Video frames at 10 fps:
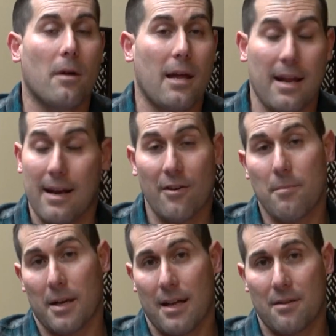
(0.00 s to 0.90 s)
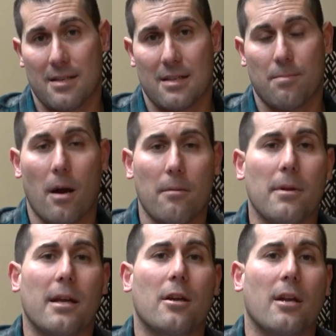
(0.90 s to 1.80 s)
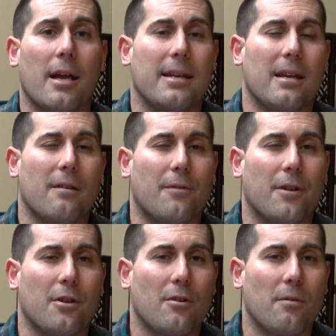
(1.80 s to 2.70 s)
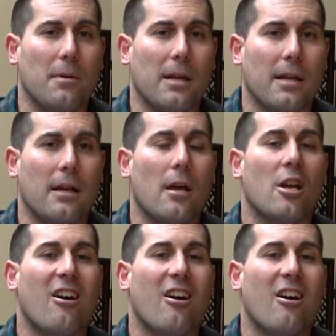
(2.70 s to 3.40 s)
and everybody else's, it's probably a good idea for you to be